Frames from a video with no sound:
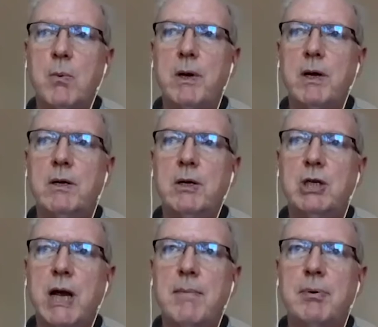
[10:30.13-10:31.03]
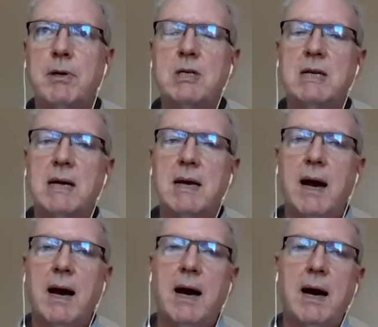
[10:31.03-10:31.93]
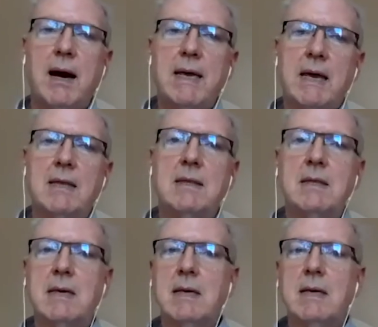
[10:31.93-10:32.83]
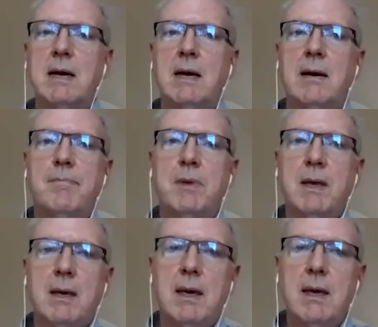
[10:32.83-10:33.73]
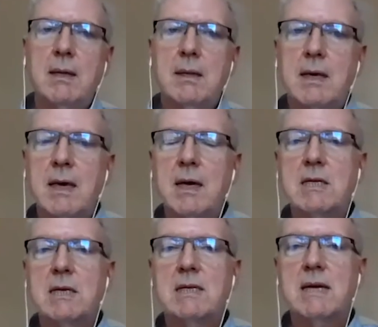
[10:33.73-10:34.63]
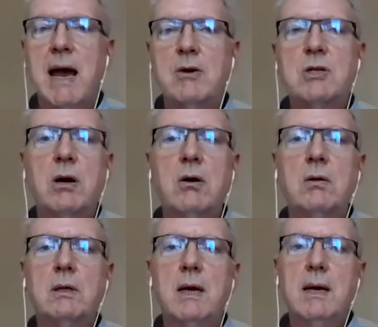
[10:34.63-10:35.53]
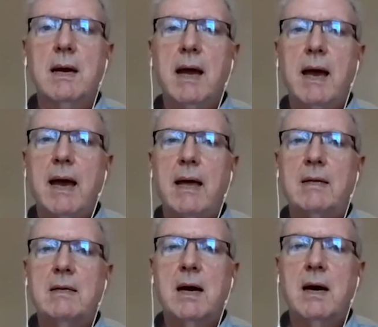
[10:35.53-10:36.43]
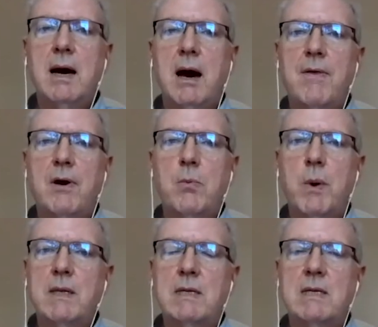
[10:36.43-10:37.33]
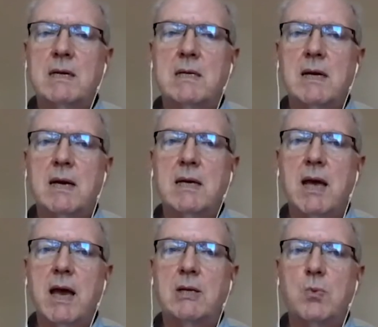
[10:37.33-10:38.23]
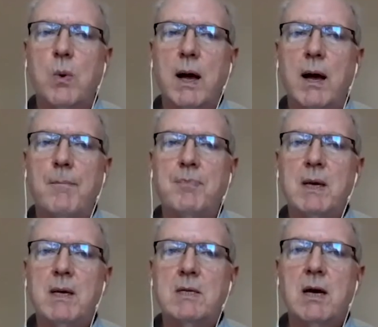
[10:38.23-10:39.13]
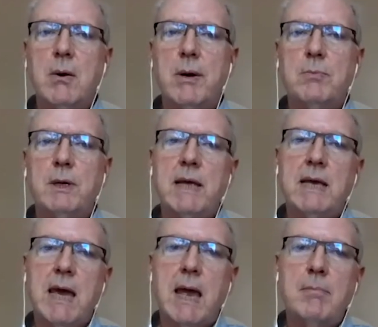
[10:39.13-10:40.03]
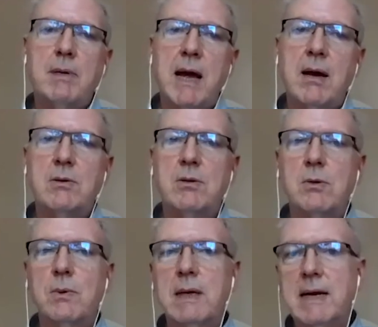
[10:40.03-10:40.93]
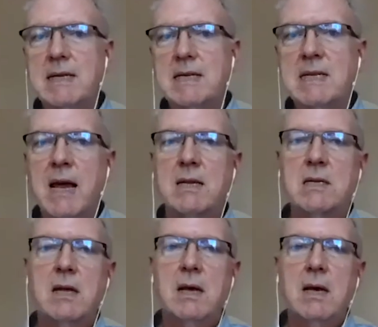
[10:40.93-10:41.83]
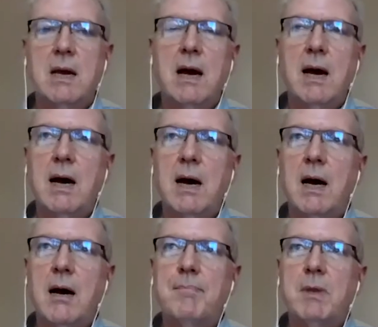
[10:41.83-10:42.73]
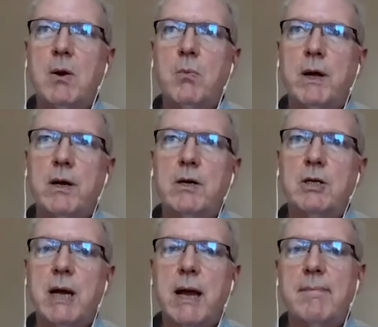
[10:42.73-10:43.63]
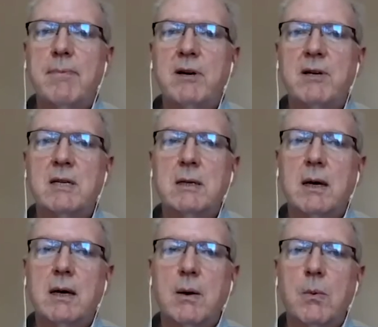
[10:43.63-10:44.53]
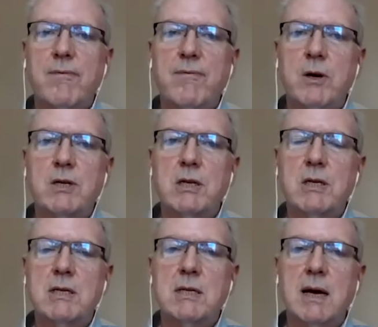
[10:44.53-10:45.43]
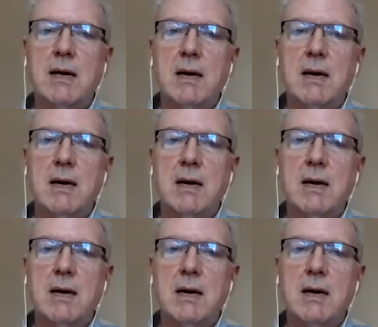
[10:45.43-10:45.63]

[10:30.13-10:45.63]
Whitaker Chambers in the Hiss's household and other witnesses as well. So it really came down to, in a sense, Whitaker Chambers versus